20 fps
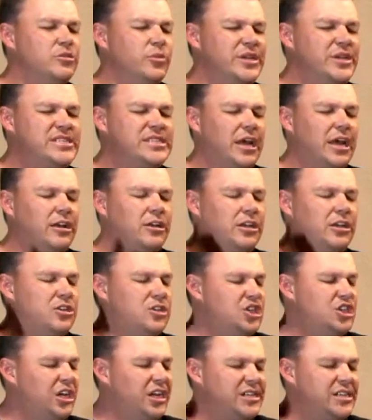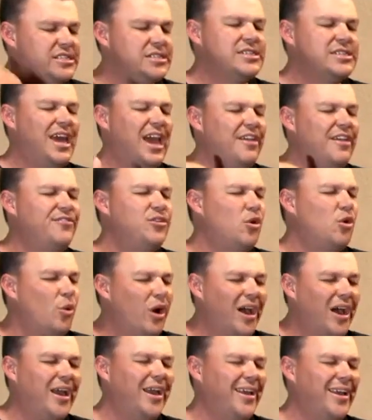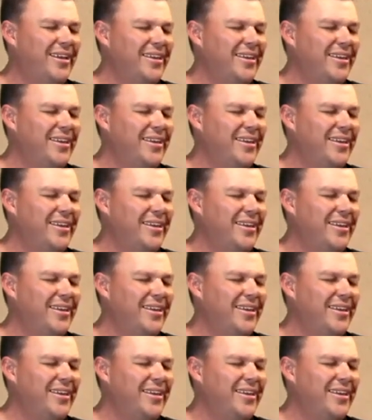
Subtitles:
we say, Jesus, have your way.